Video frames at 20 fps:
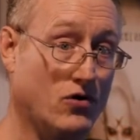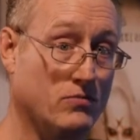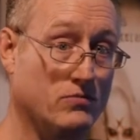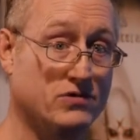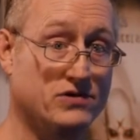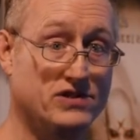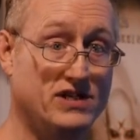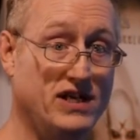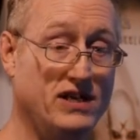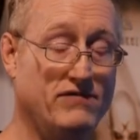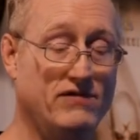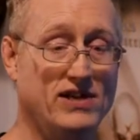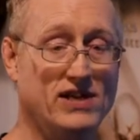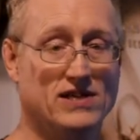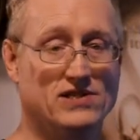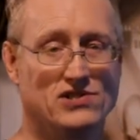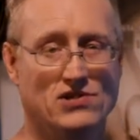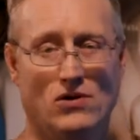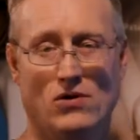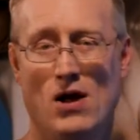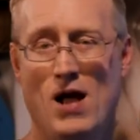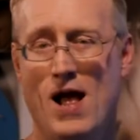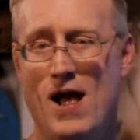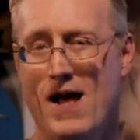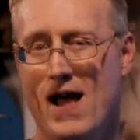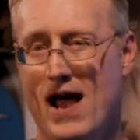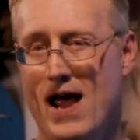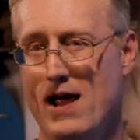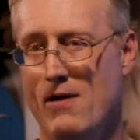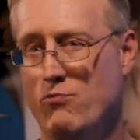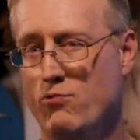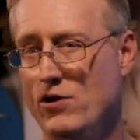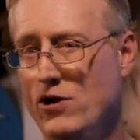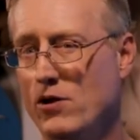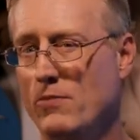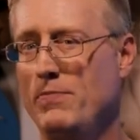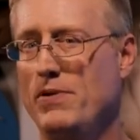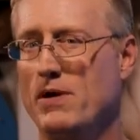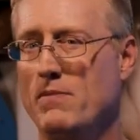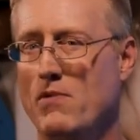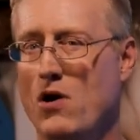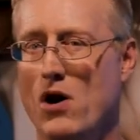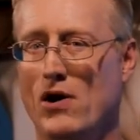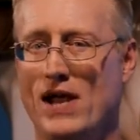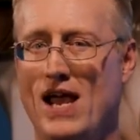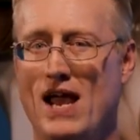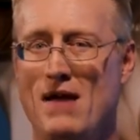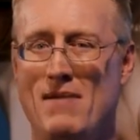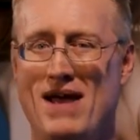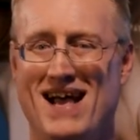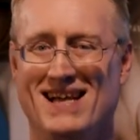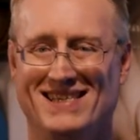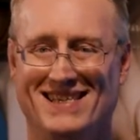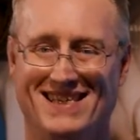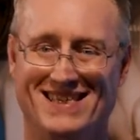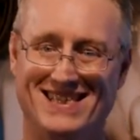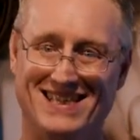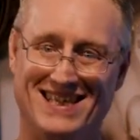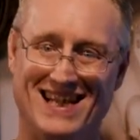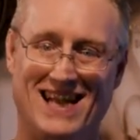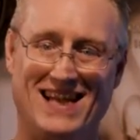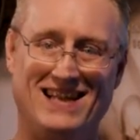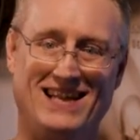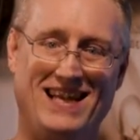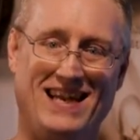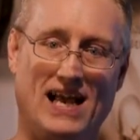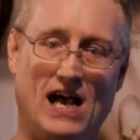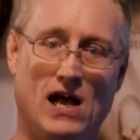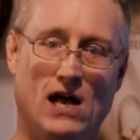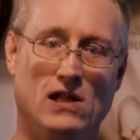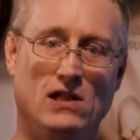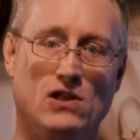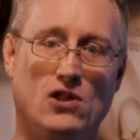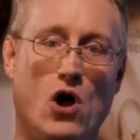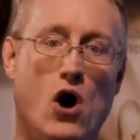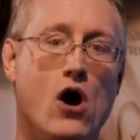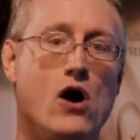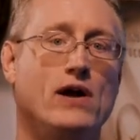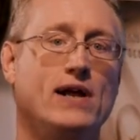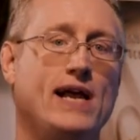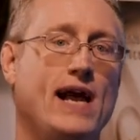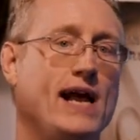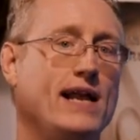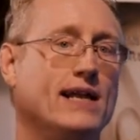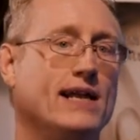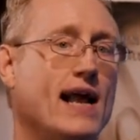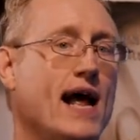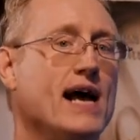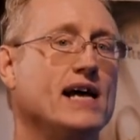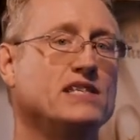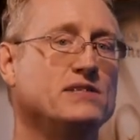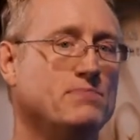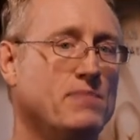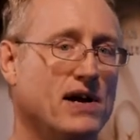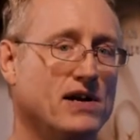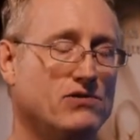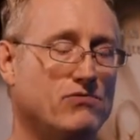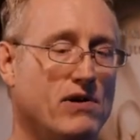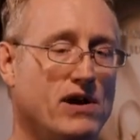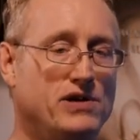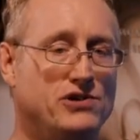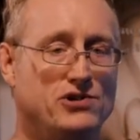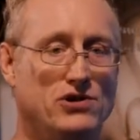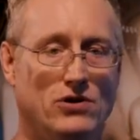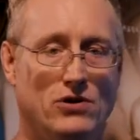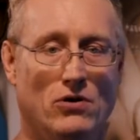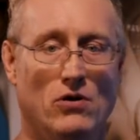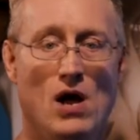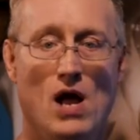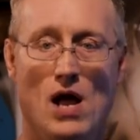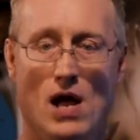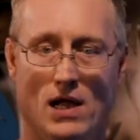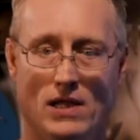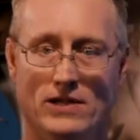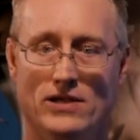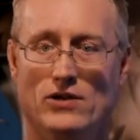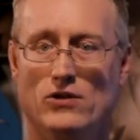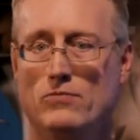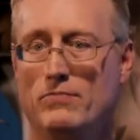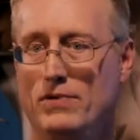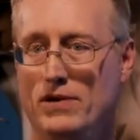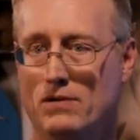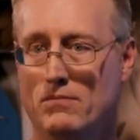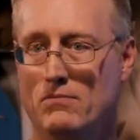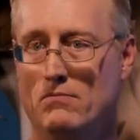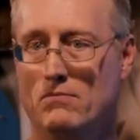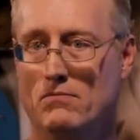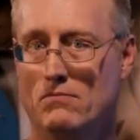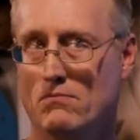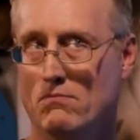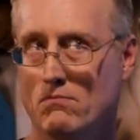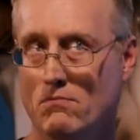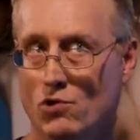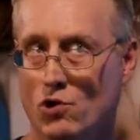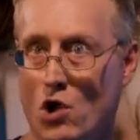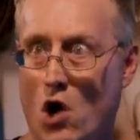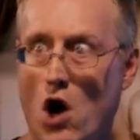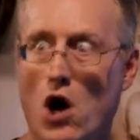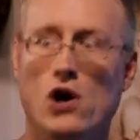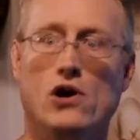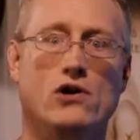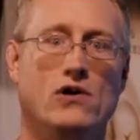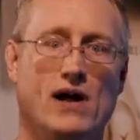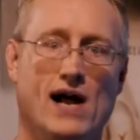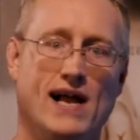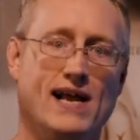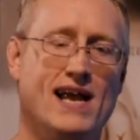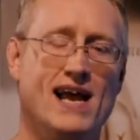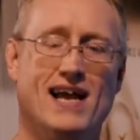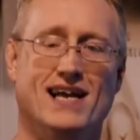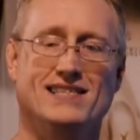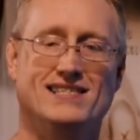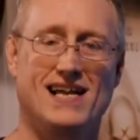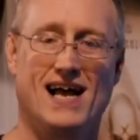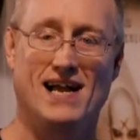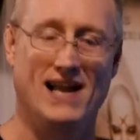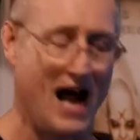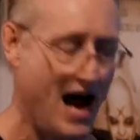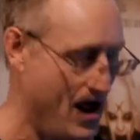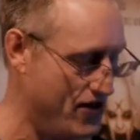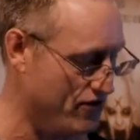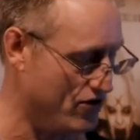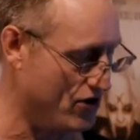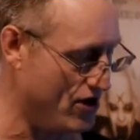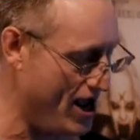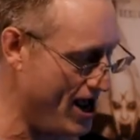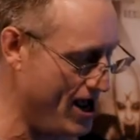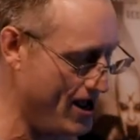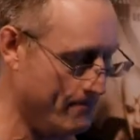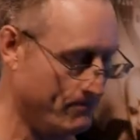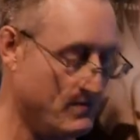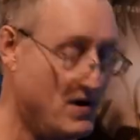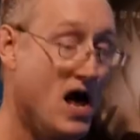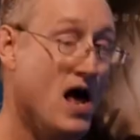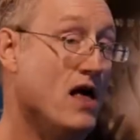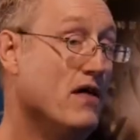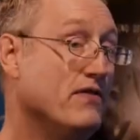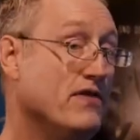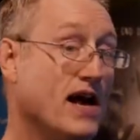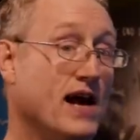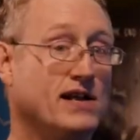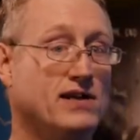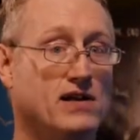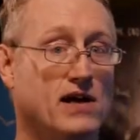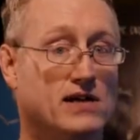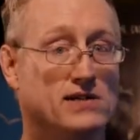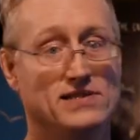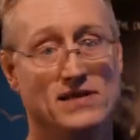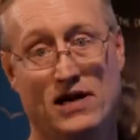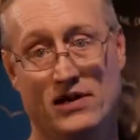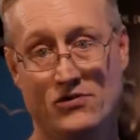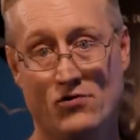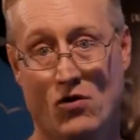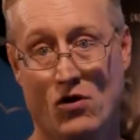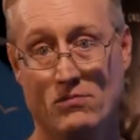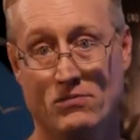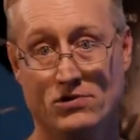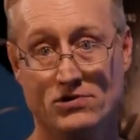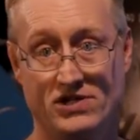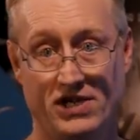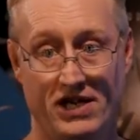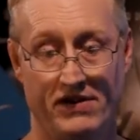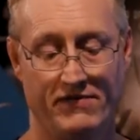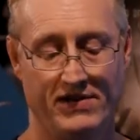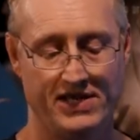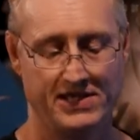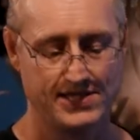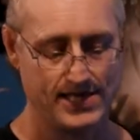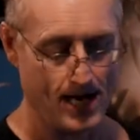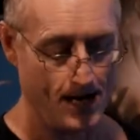normal TV is. So a real pinball game has a slightly elongated aspect ratio, a little bit longer, I guess, on either end than does a normal TV